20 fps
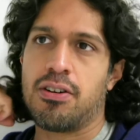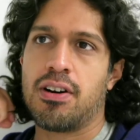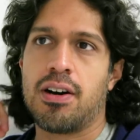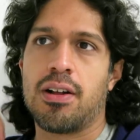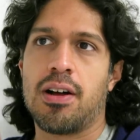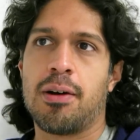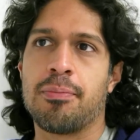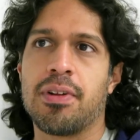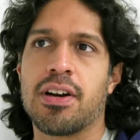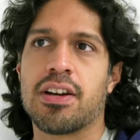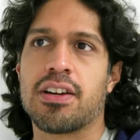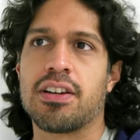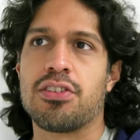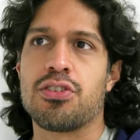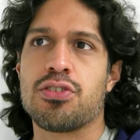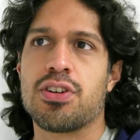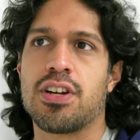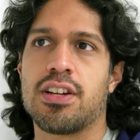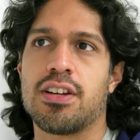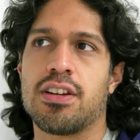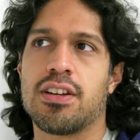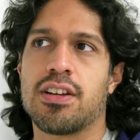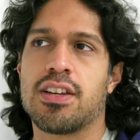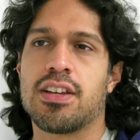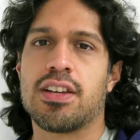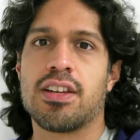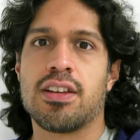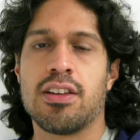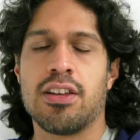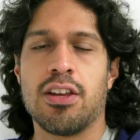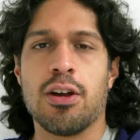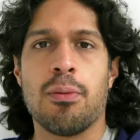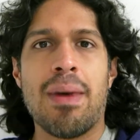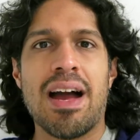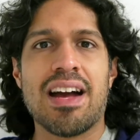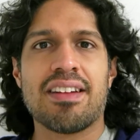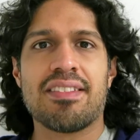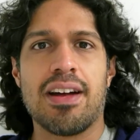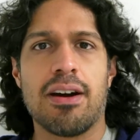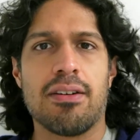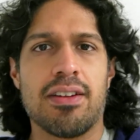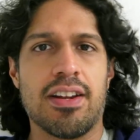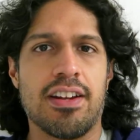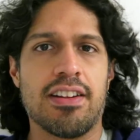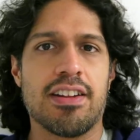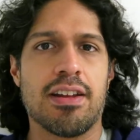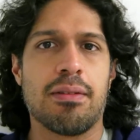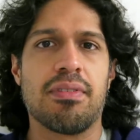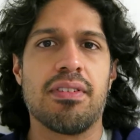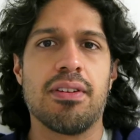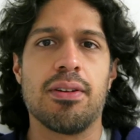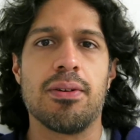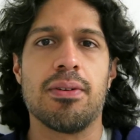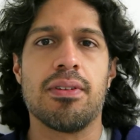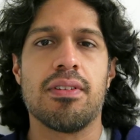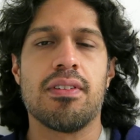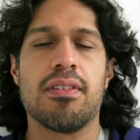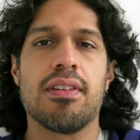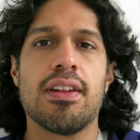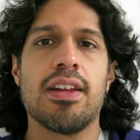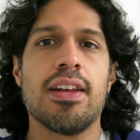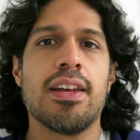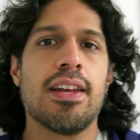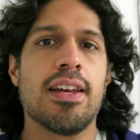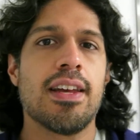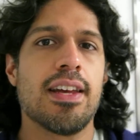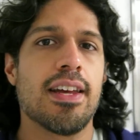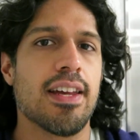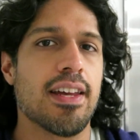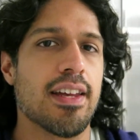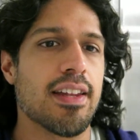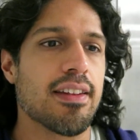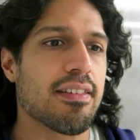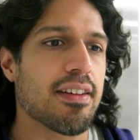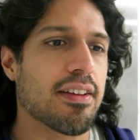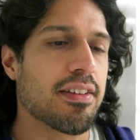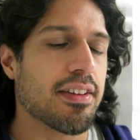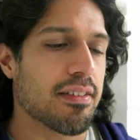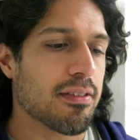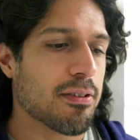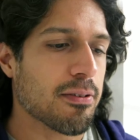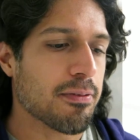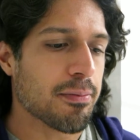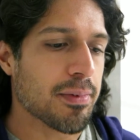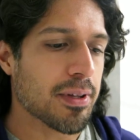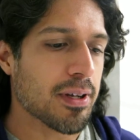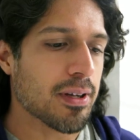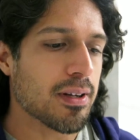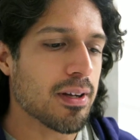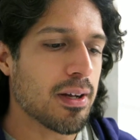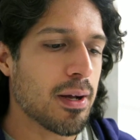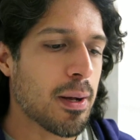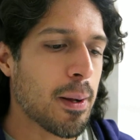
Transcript: I'm not going to try to, max out anytime soon, and see how things go from there.